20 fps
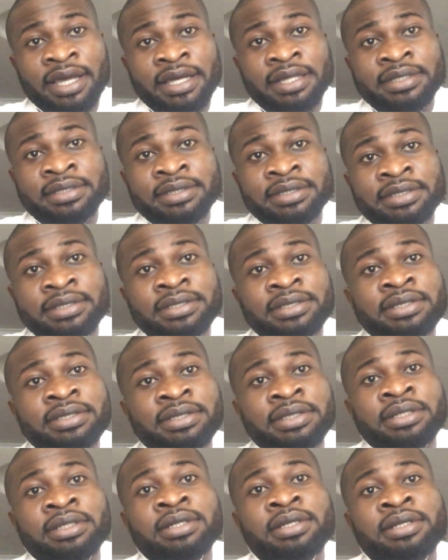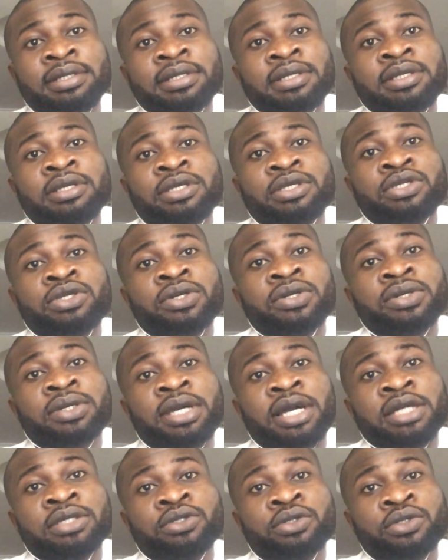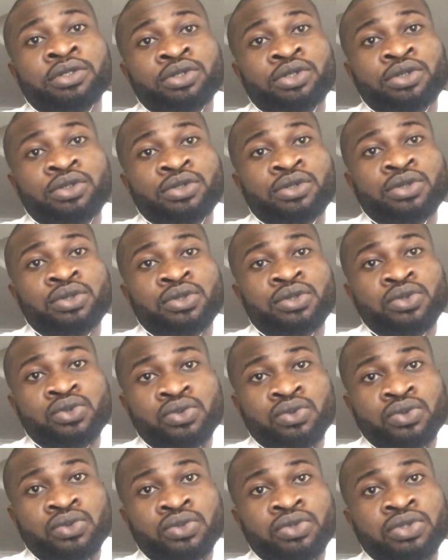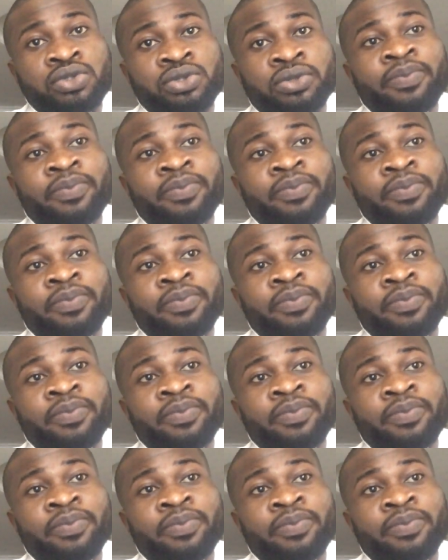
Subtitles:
and young adulthood.